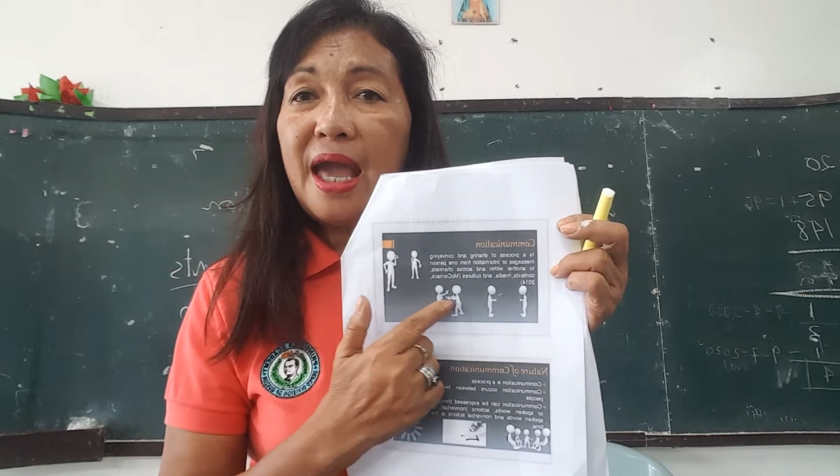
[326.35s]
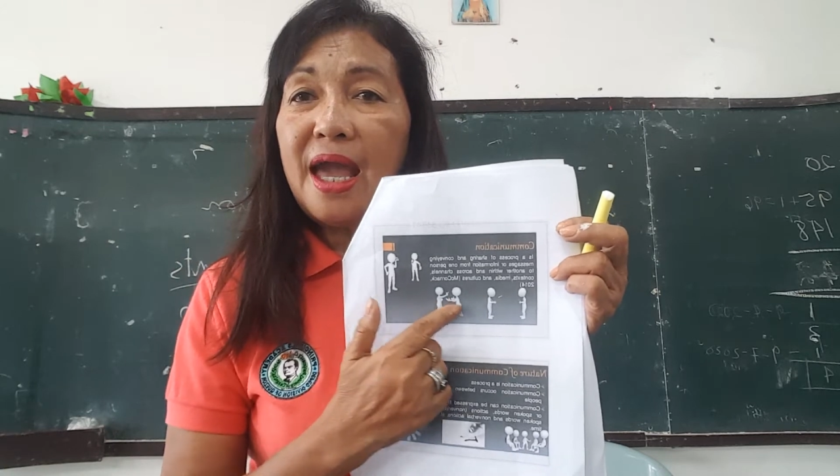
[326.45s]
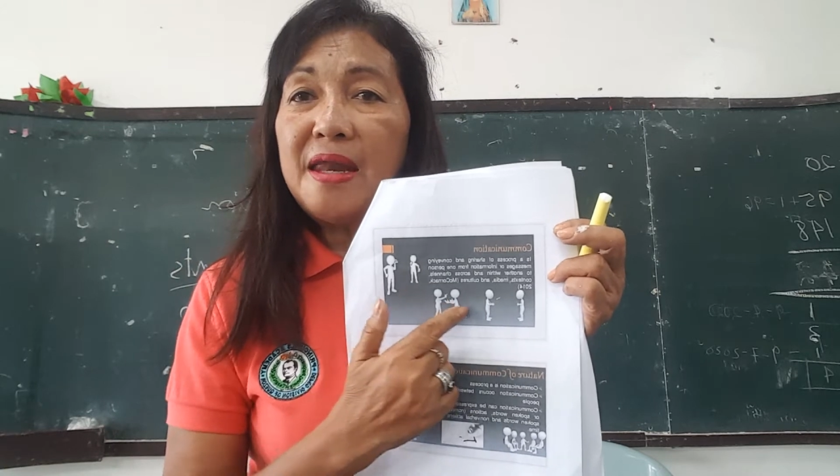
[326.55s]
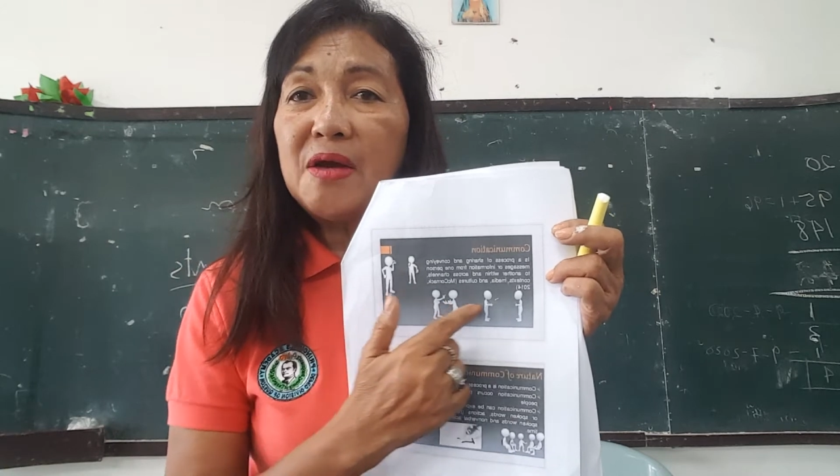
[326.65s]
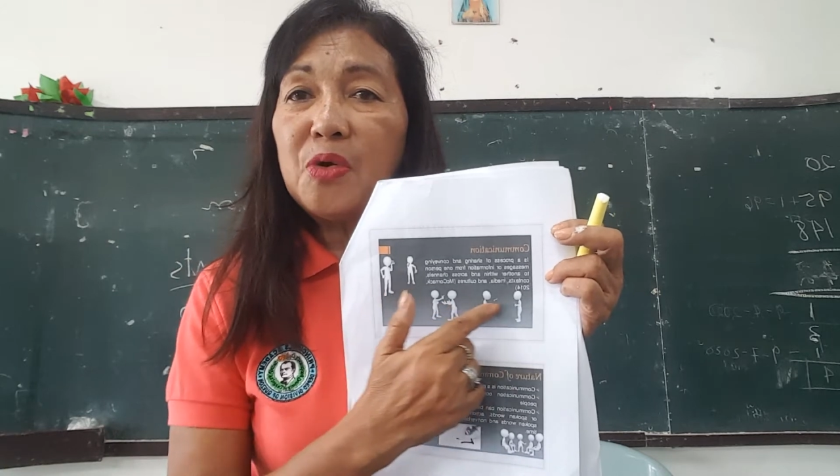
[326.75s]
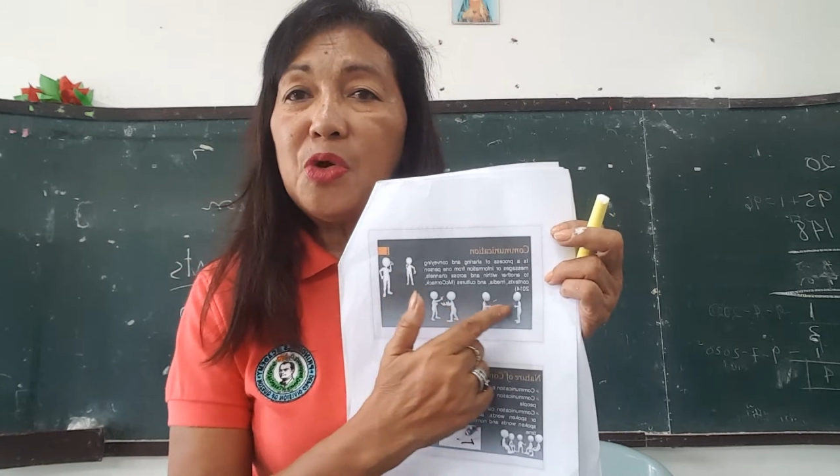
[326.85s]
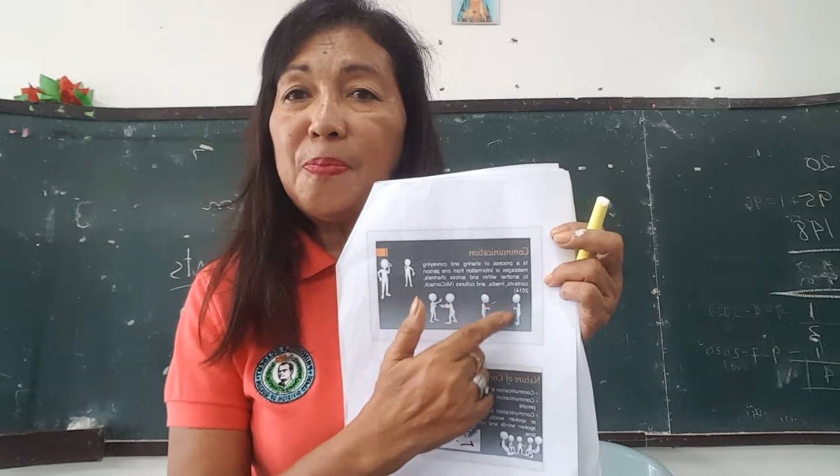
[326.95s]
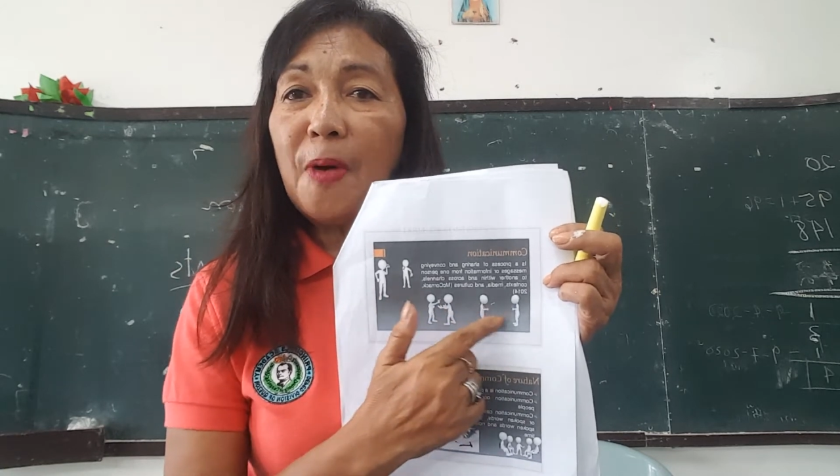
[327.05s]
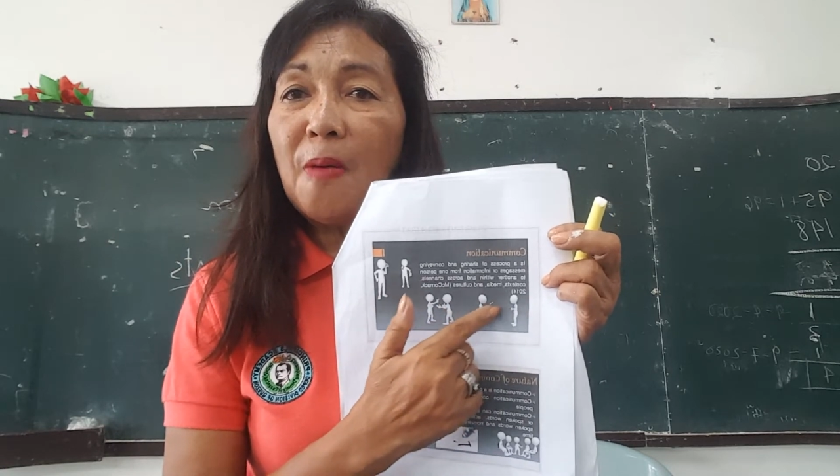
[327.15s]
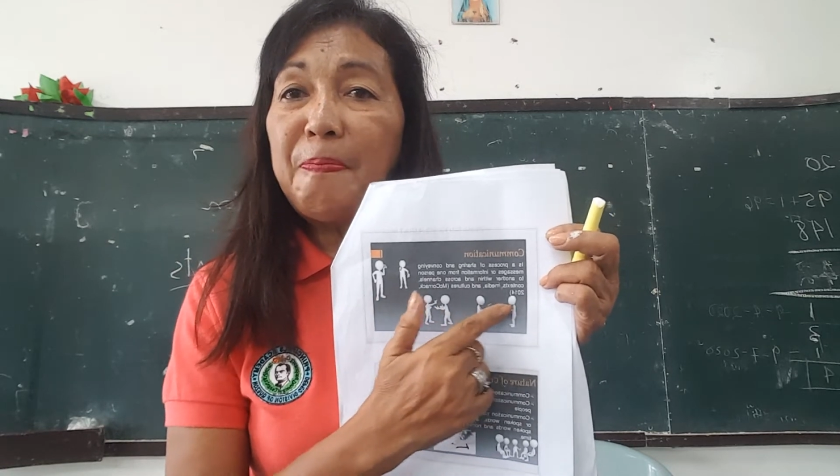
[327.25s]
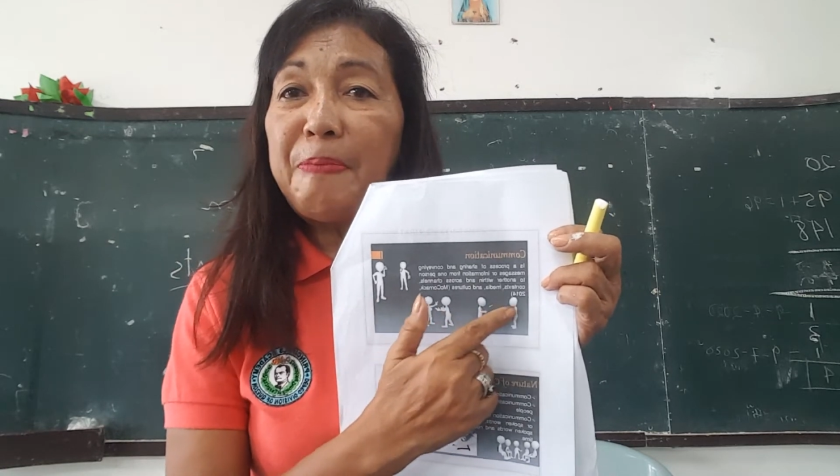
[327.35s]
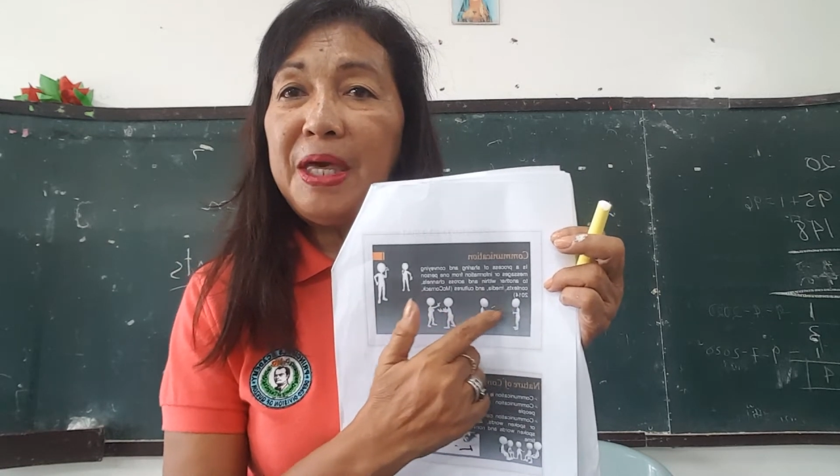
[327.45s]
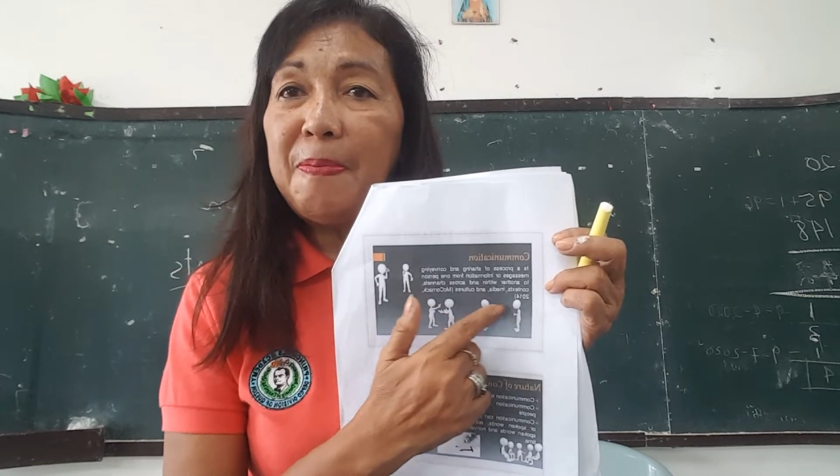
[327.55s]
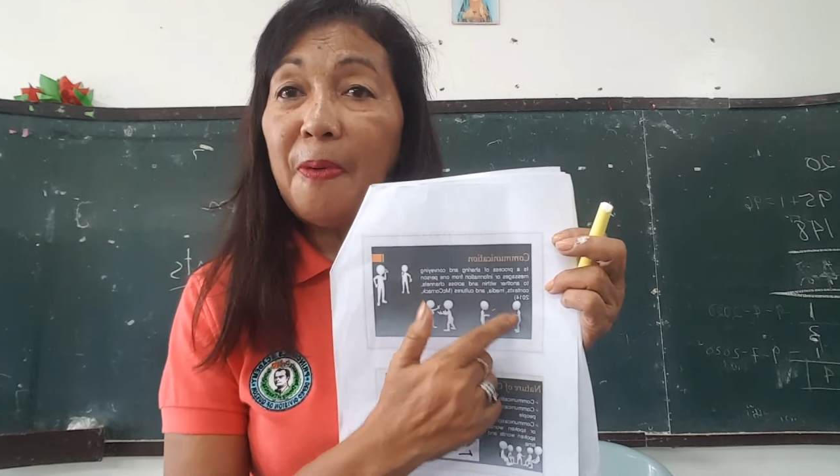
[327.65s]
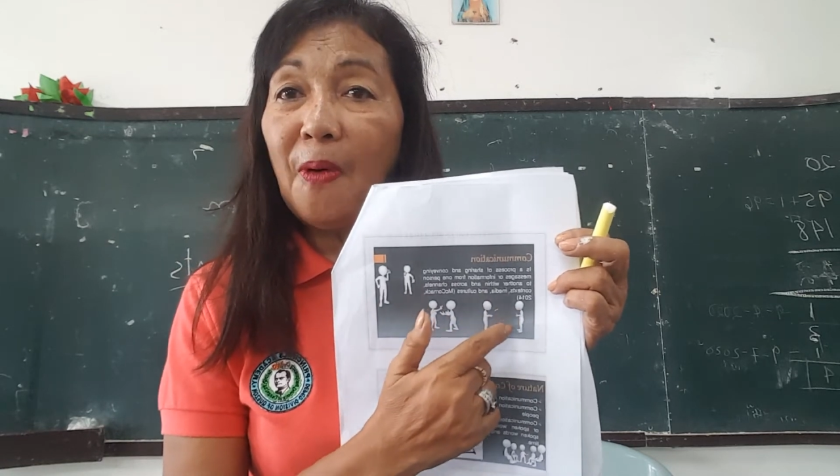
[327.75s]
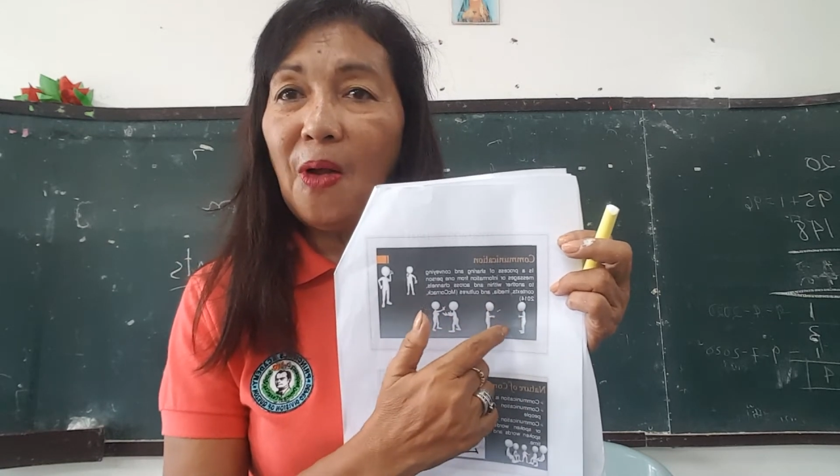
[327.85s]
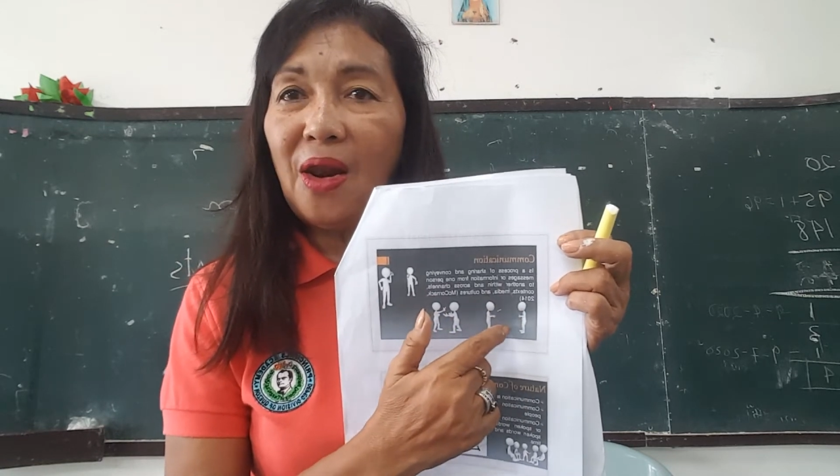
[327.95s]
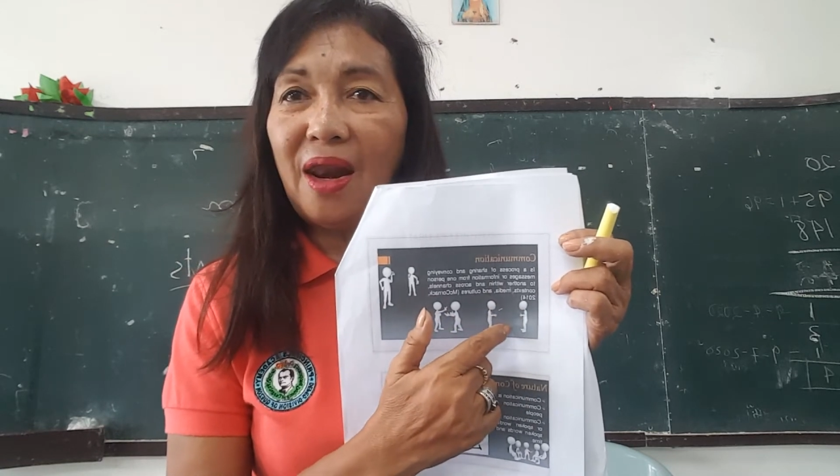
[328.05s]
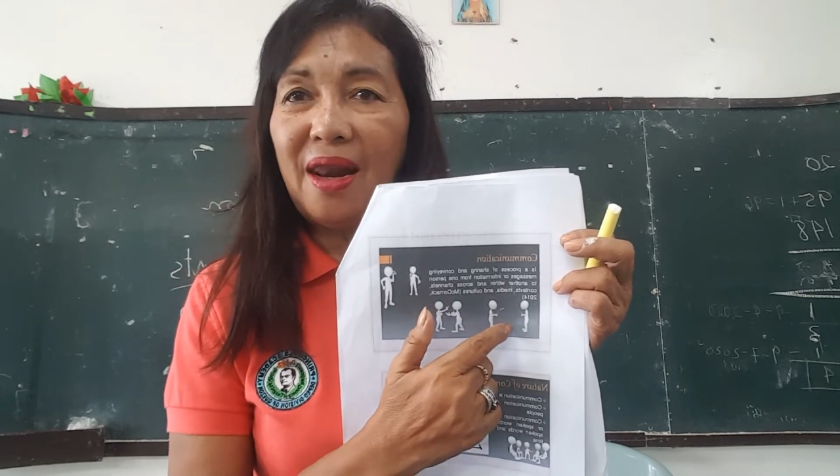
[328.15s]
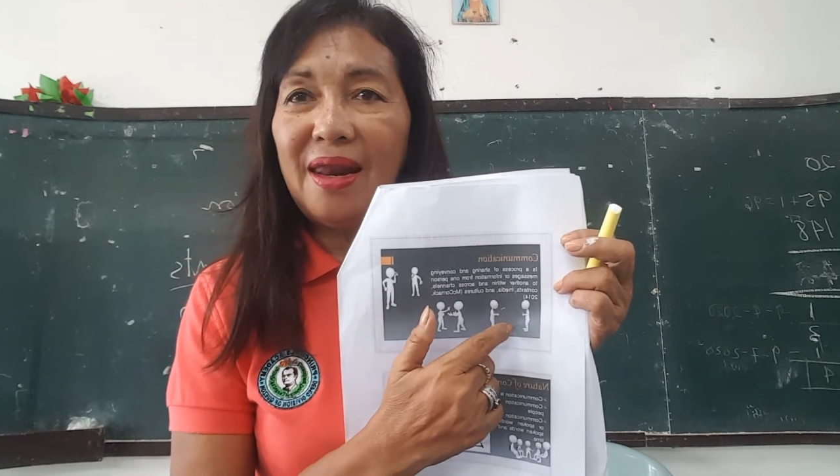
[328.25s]
and a group of
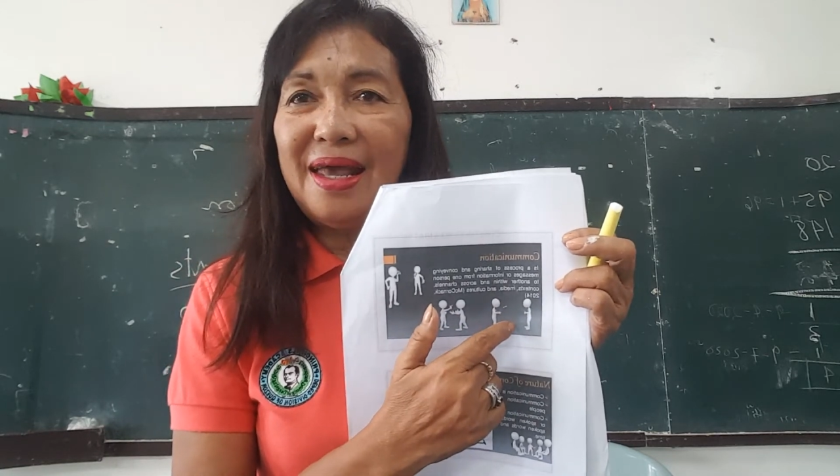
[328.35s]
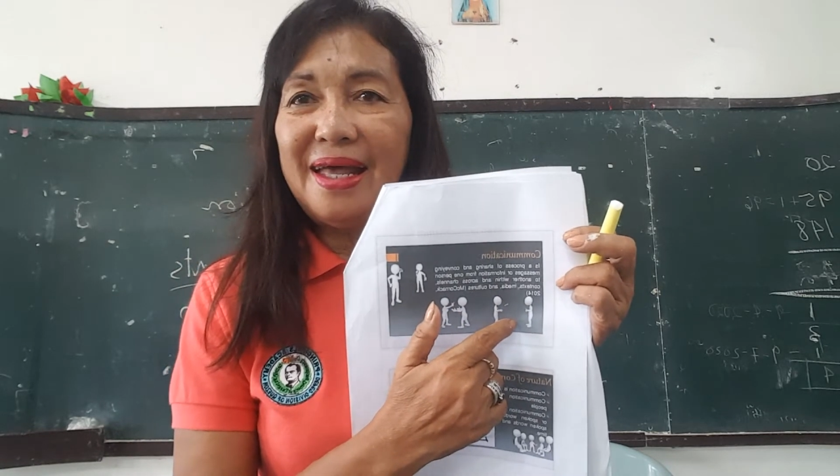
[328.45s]
people